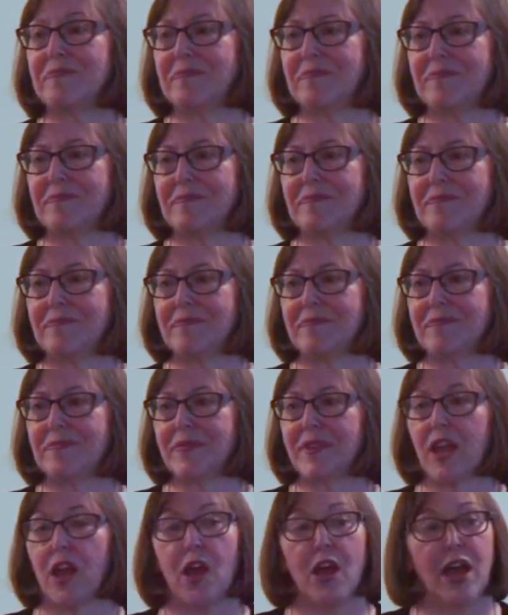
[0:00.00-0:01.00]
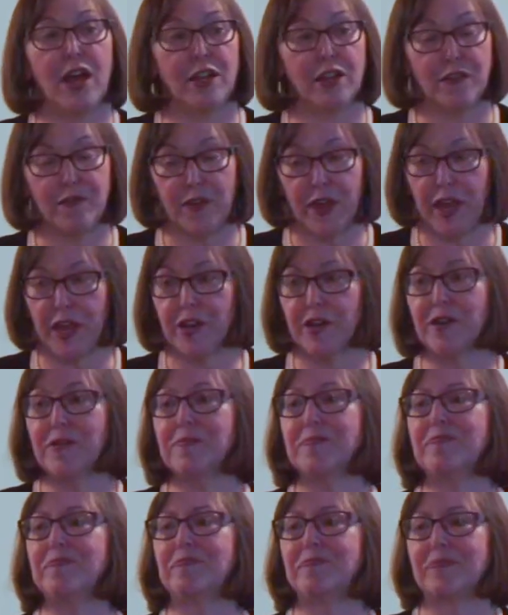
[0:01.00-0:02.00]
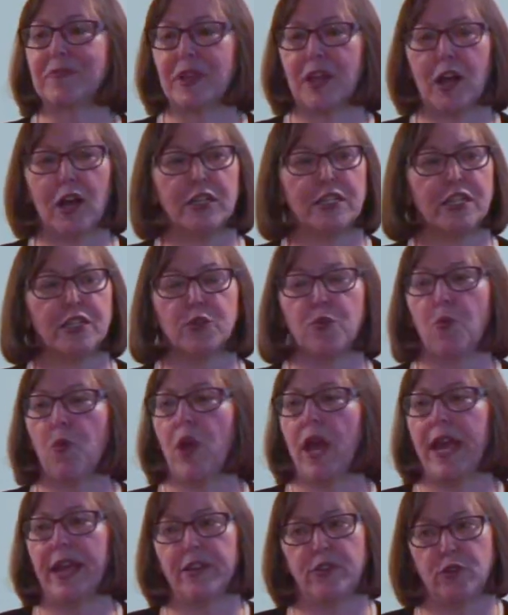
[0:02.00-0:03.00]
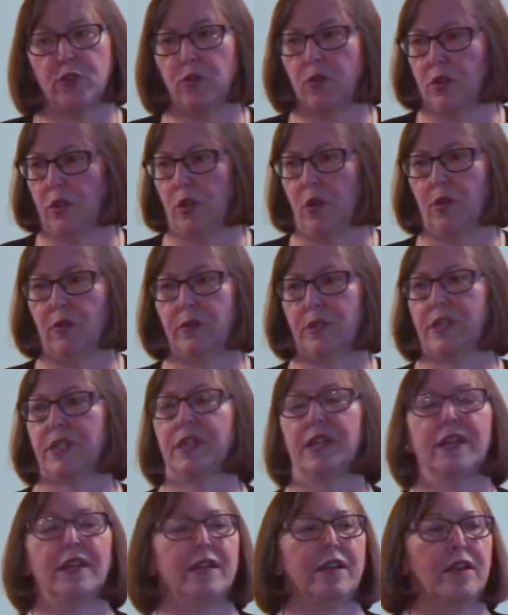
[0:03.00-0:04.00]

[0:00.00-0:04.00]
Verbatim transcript: Elevator. Elevator, because it's way too close.